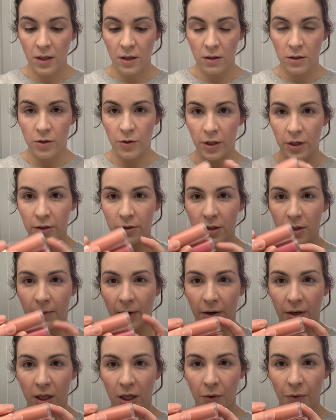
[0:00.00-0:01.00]
So I used
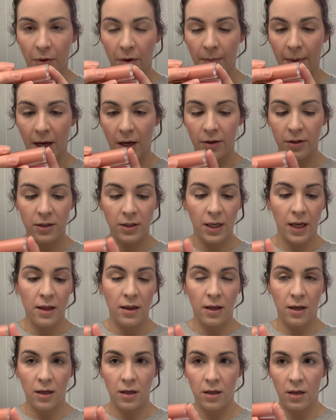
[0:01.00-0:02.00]
about equal amounts. I
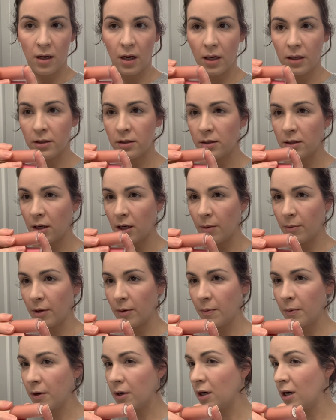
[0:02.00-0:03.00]
think next time I'll